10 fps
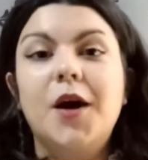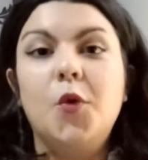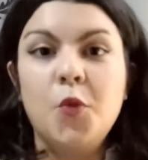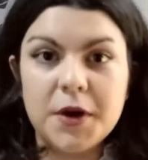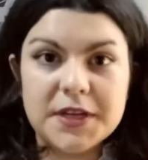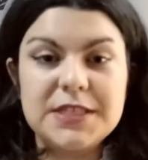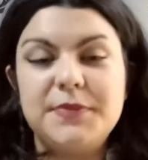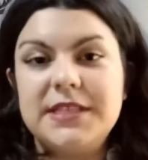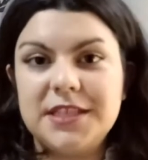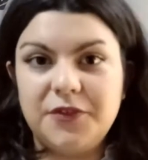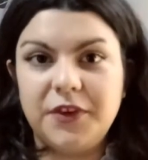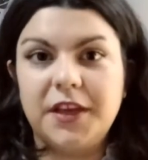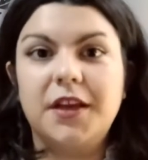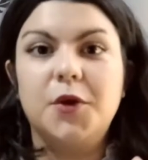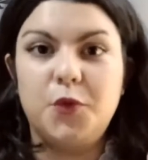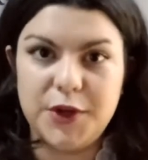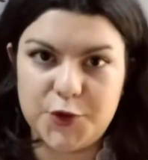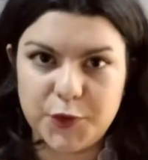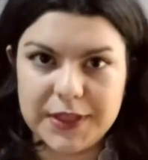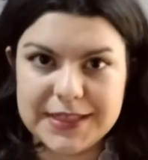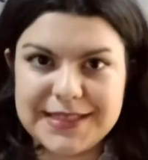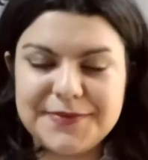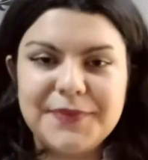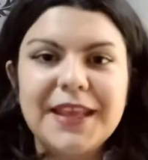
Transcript: work-specific rituals.